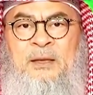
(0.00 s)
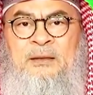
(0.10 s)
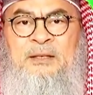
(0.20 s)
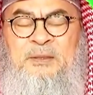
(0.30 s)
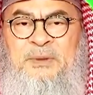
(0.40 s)

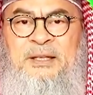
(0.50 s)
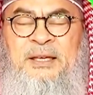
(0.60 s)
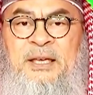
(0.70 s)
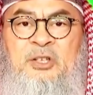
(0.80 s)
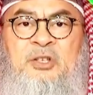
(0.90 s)
this
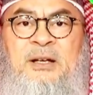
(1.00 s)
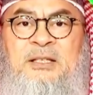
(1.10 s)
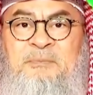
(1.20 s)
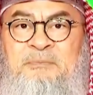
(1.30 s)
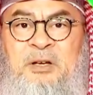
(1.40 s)
medication as
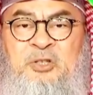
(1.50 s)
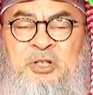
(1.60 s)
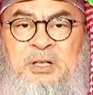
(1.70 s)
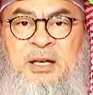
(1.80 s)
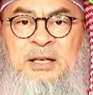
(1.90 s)
much
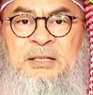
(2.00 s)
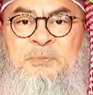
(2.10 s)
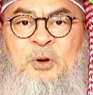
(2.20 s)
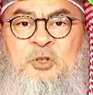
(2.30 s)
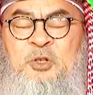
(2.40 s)
as
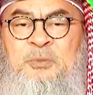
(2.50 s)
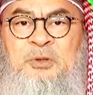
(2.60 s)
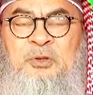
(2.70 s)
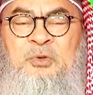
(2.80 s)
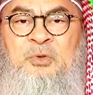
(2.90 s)
possible
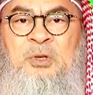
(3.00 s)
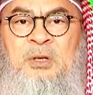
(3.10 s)
to